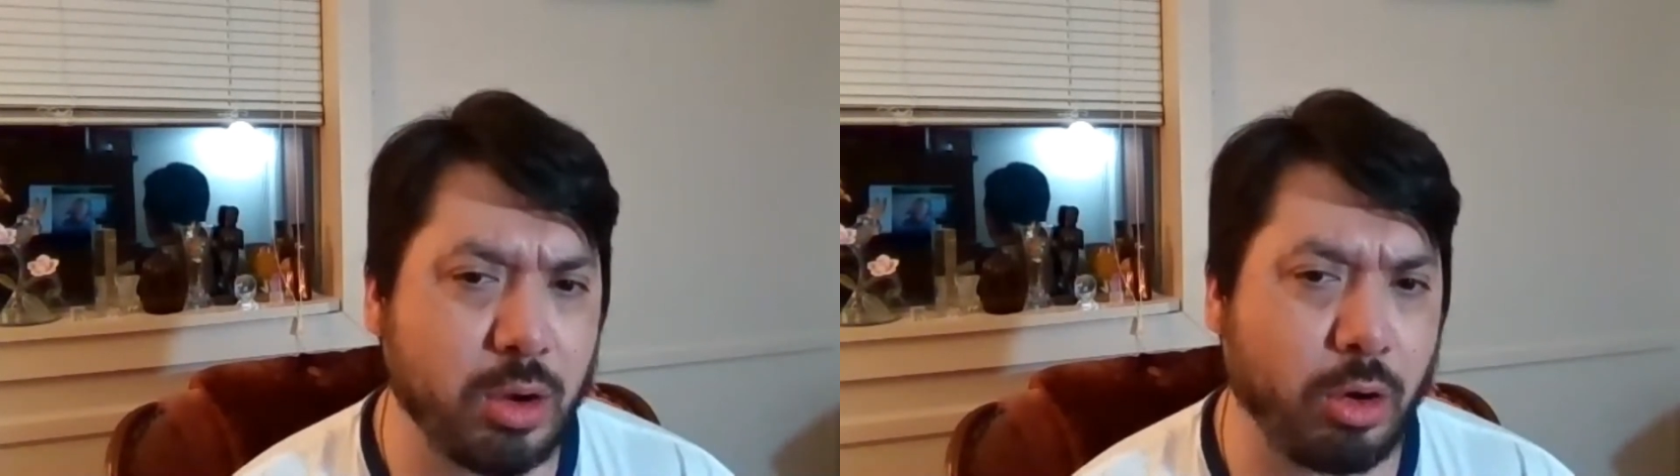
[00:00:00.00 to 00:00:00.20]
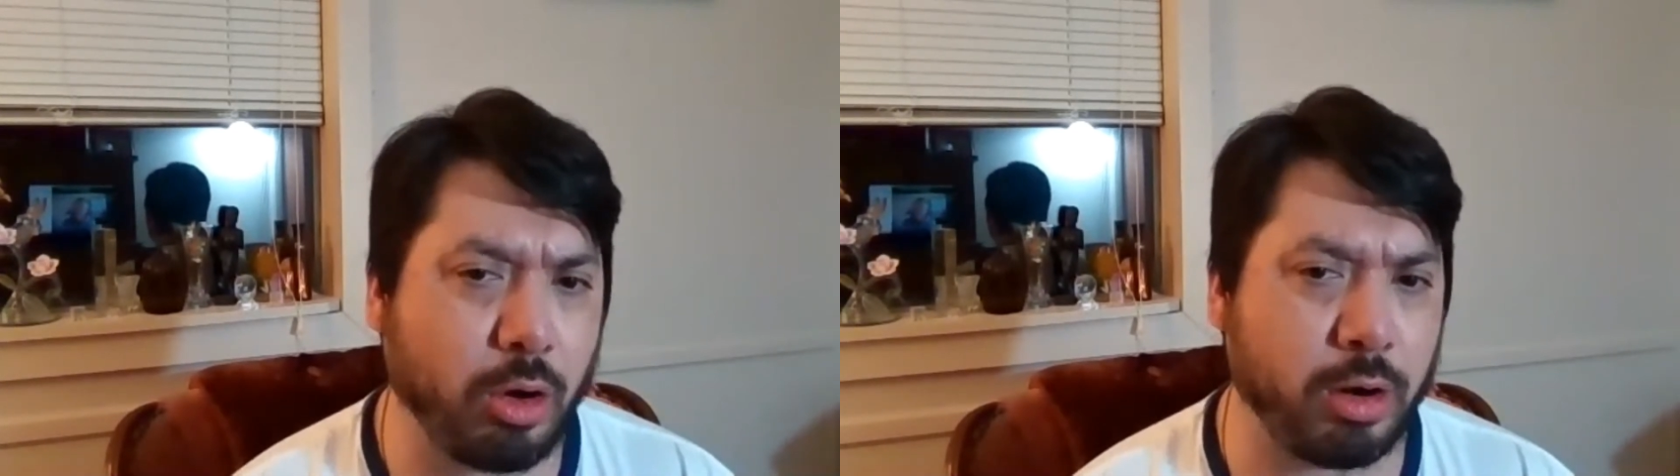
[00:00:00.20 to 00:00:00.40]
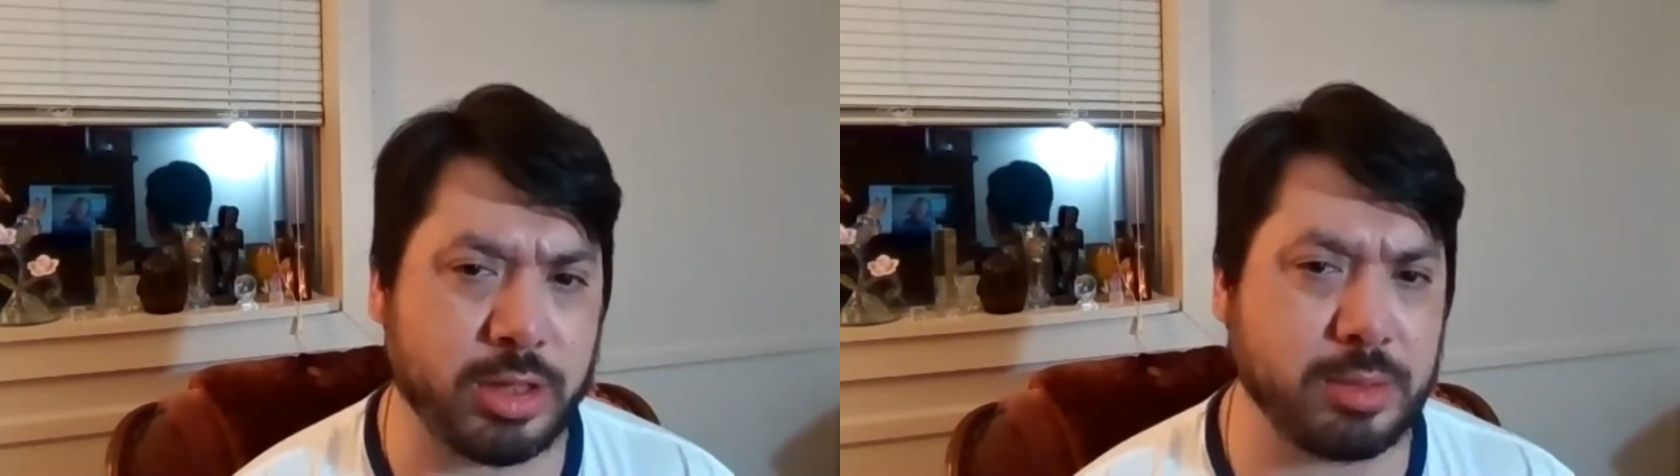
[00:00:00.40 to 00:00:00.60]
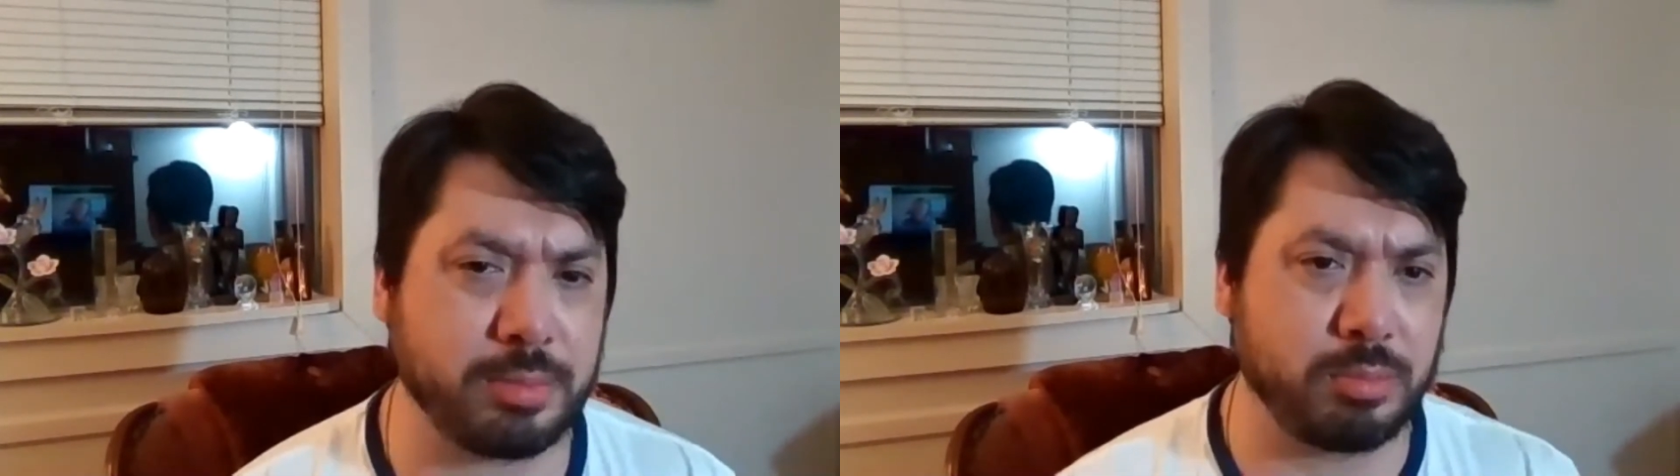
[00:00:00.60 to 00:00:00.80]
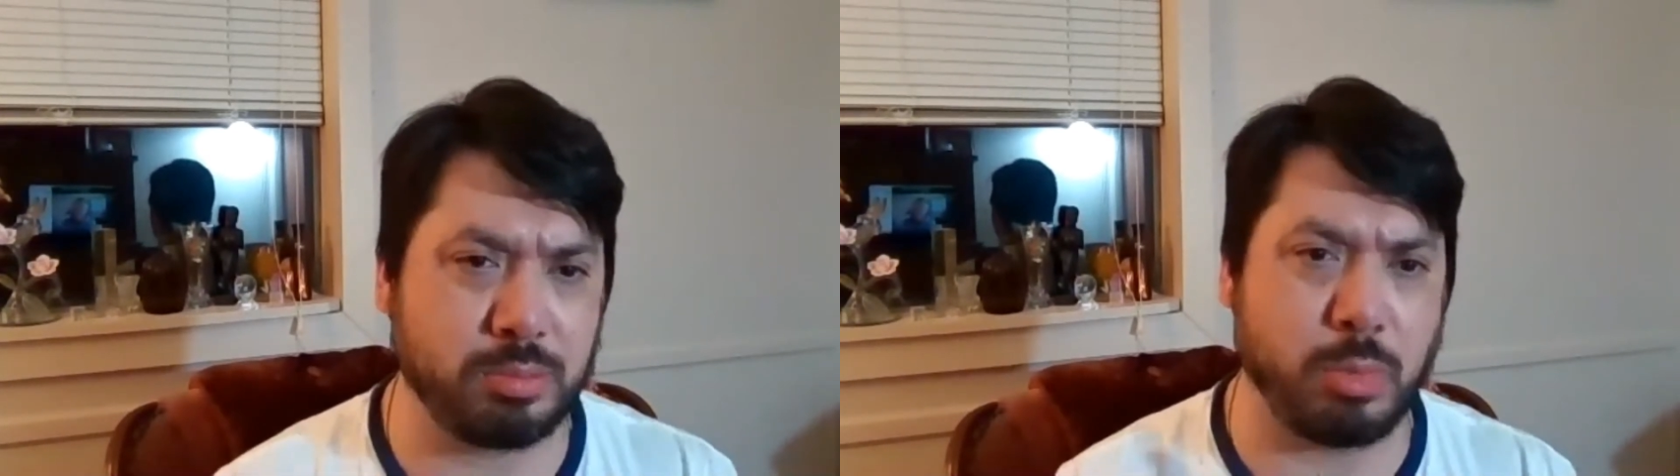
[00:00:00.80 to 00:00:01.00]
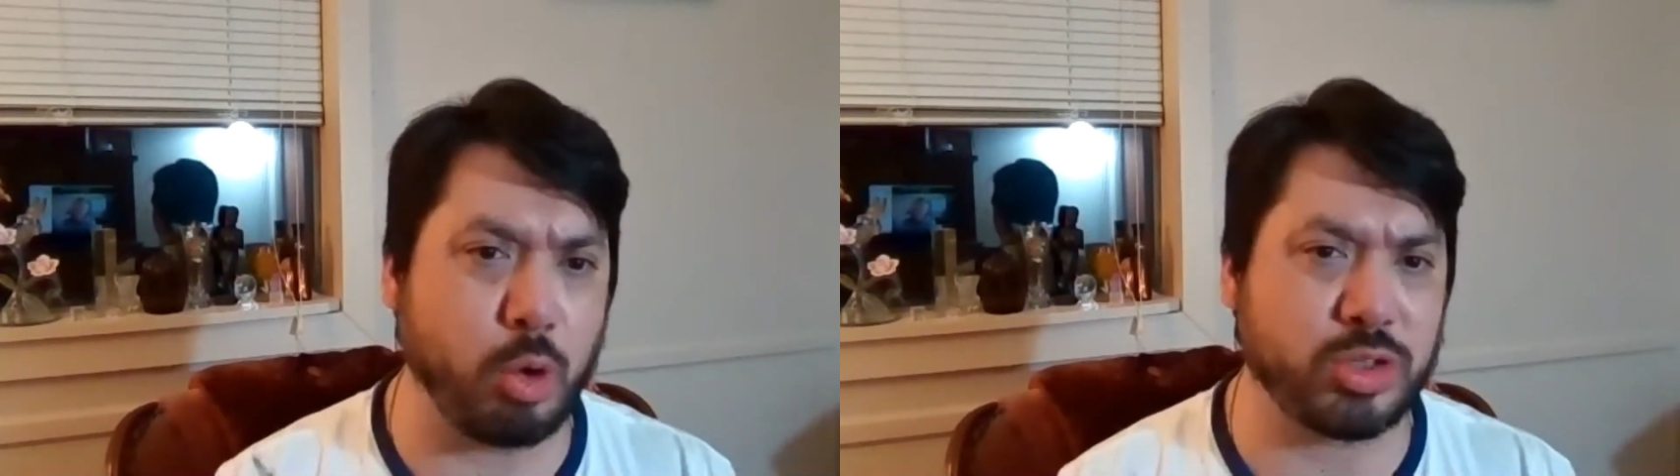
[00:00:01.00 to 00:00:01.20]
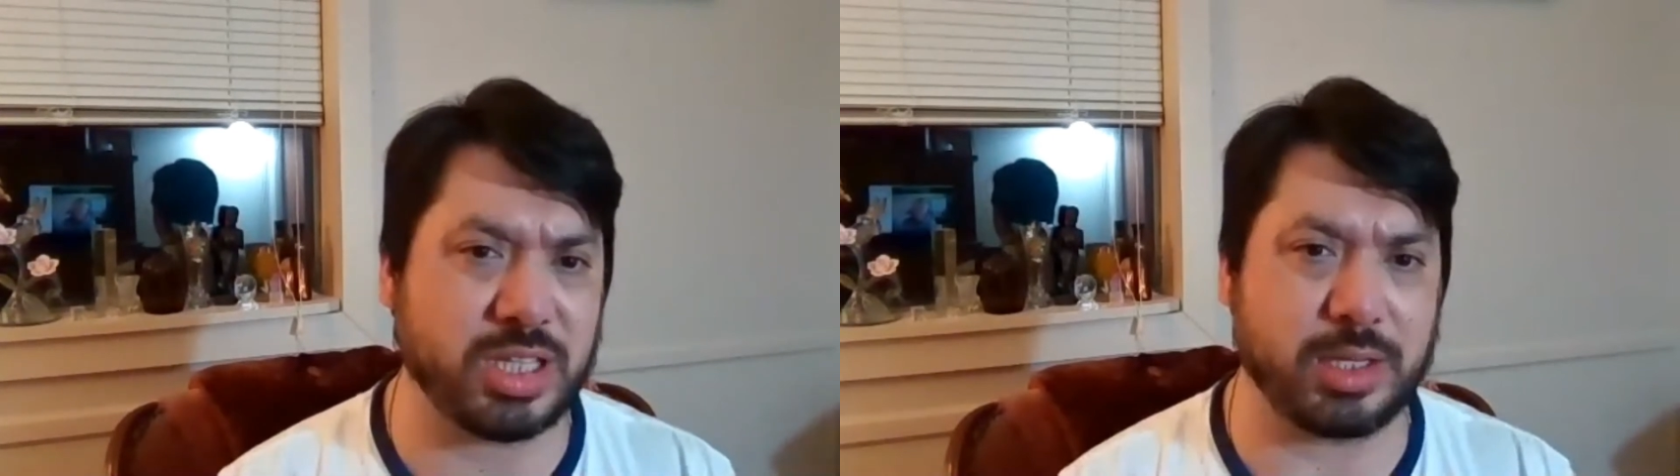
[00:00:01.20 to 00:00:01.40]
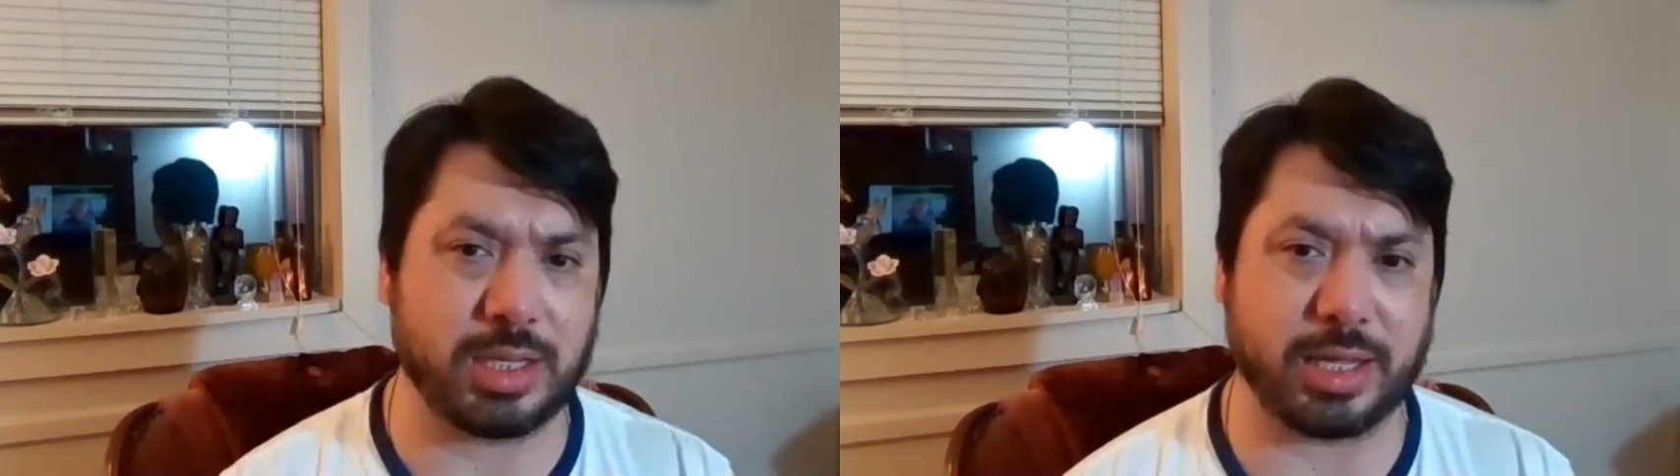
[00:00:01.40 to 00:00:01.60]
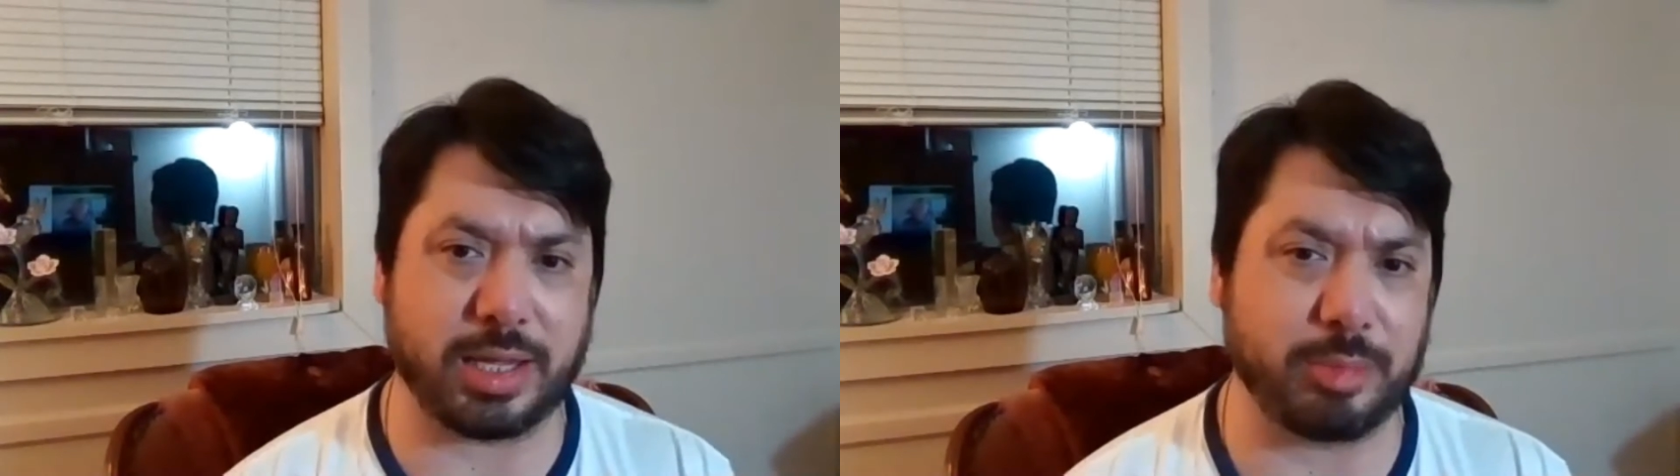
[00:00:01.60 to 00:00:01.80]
or are they mostly like